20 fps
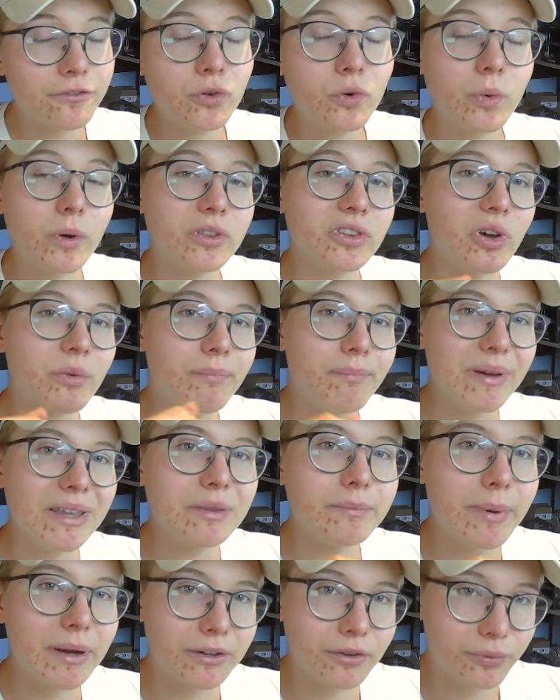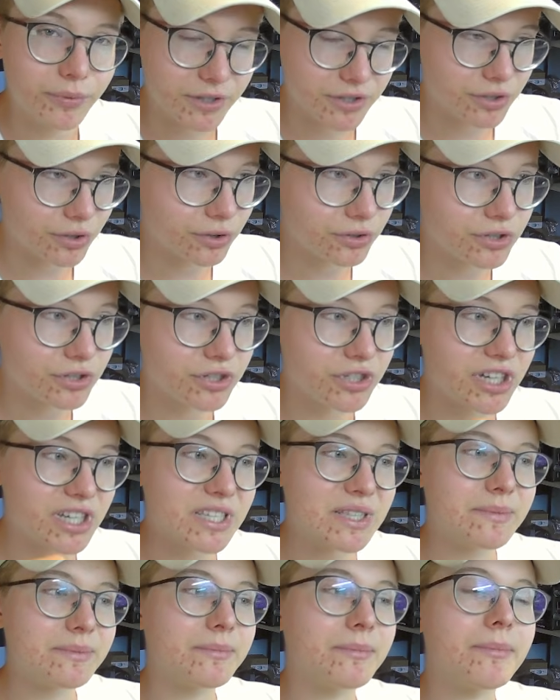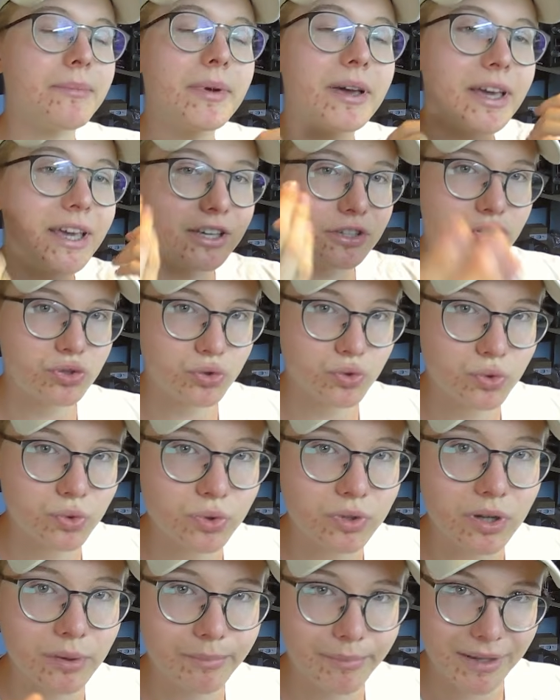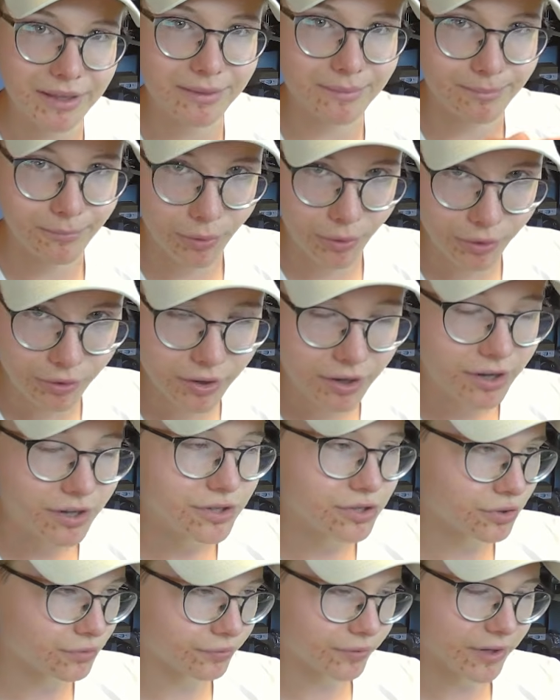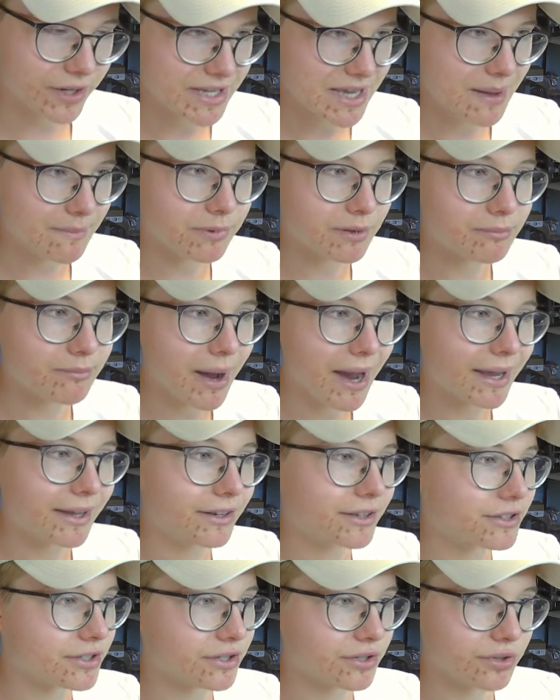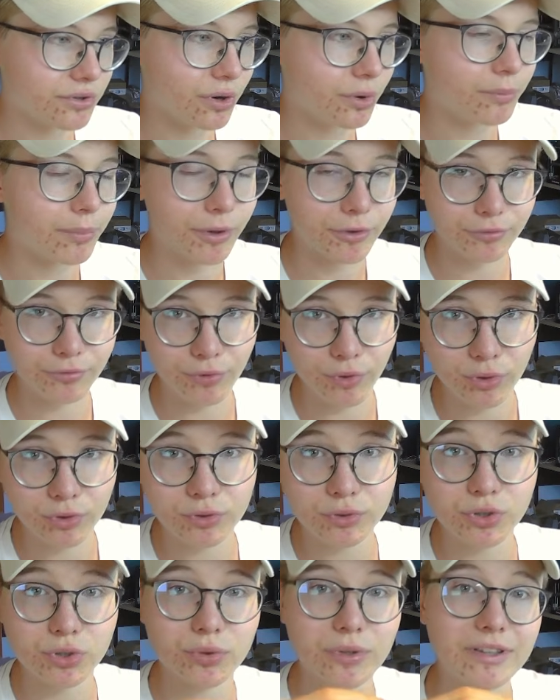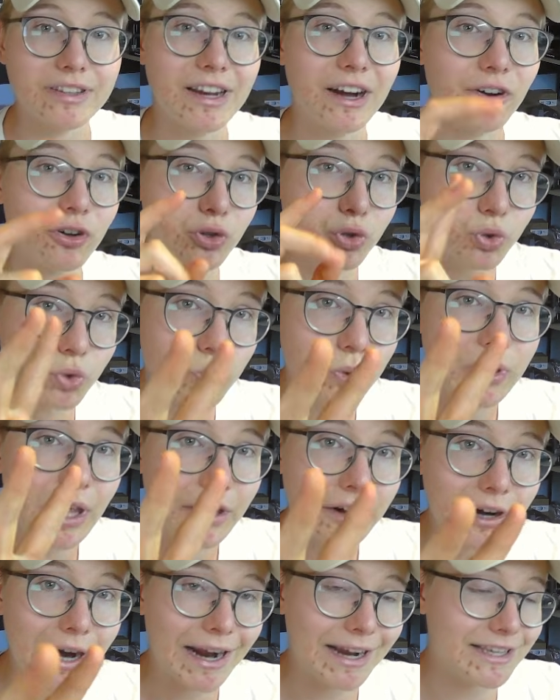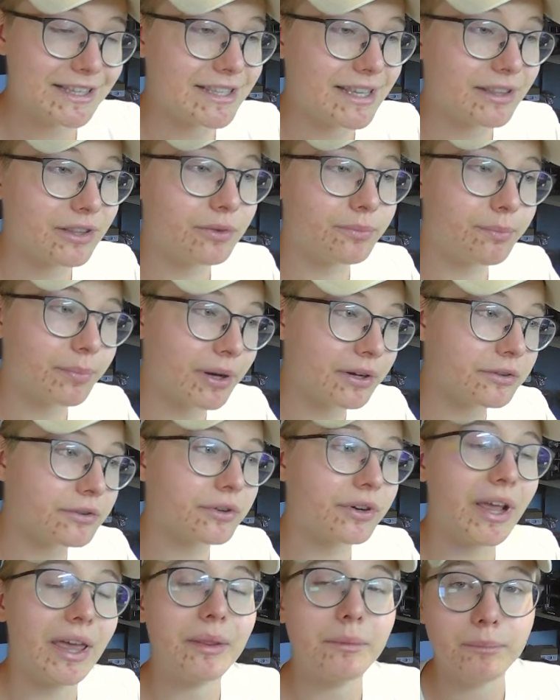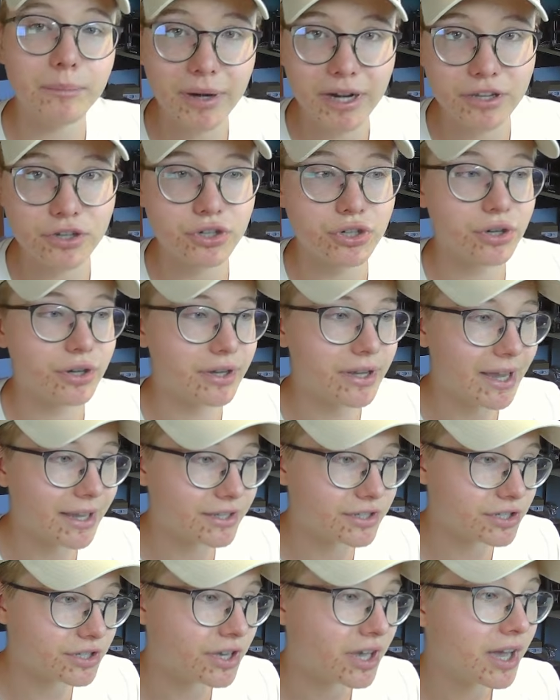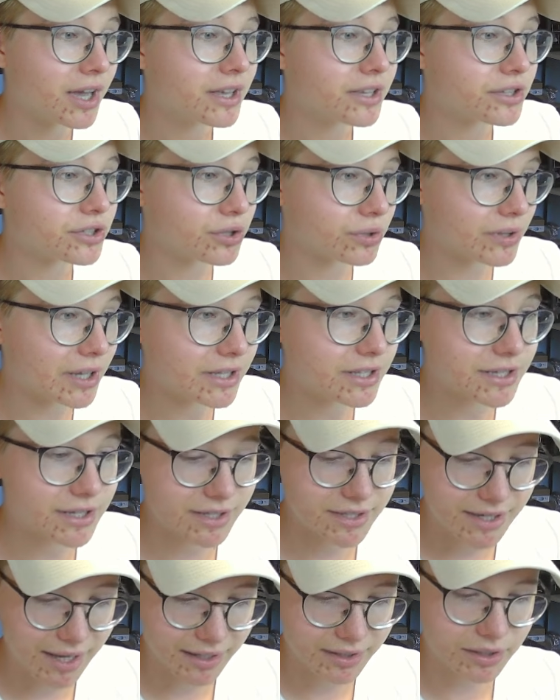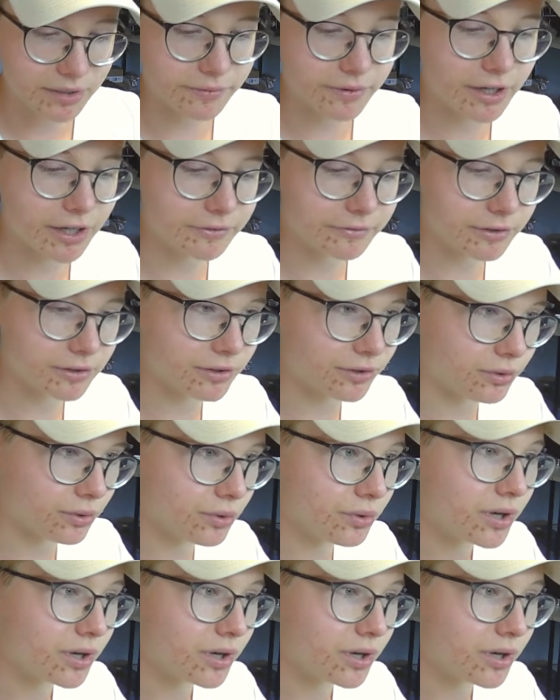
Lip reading: you want a bit better results, just extrude a bit more. So for example, minus 0.4, so that there are two layer heights that the printer can bridge against. So that's exactly what I will do.